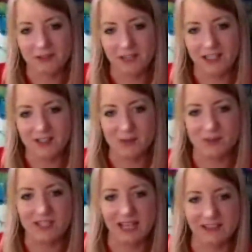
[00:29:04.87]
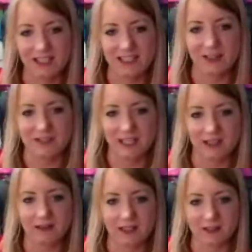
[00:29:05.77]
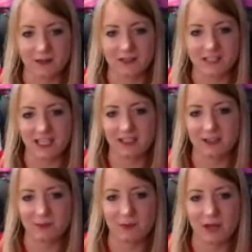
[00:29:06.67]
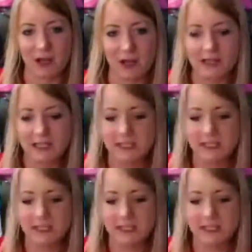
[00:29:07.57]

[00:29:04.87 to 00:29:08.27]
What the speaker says: And she was kind of like, you know, taking things off the till as we were going.